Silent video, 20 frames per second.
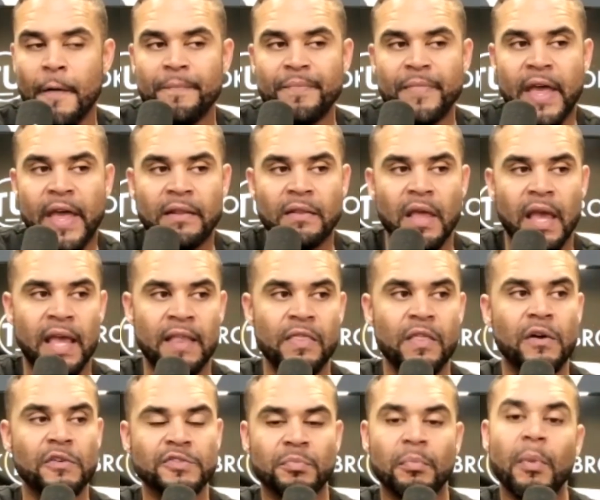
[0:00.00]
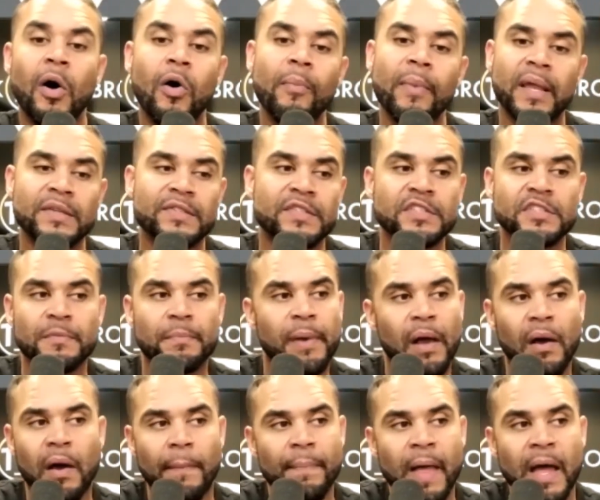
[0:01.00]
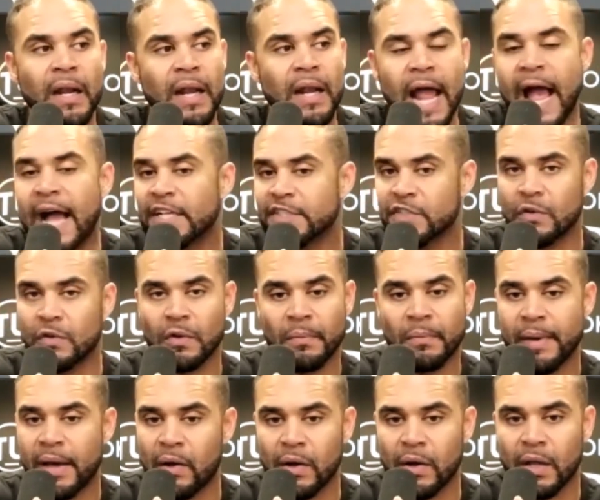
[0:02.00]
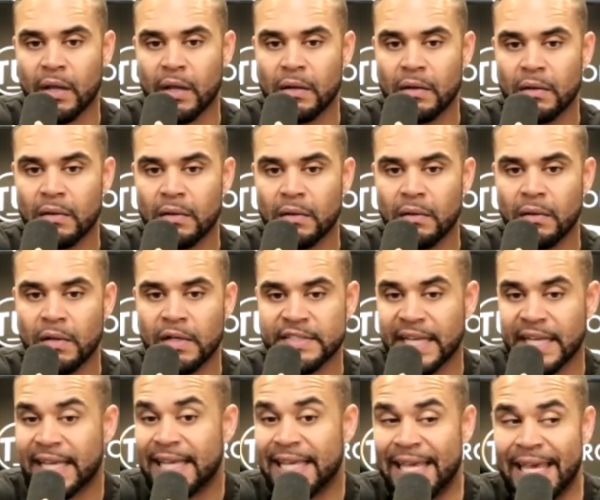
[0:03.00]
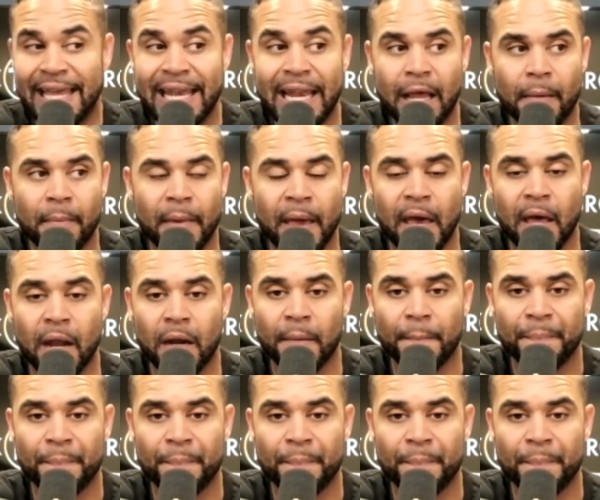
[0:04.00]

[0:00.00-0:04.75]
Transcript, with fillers: And in those moments, it's about, I'm not an asshole about it, because I get it, man.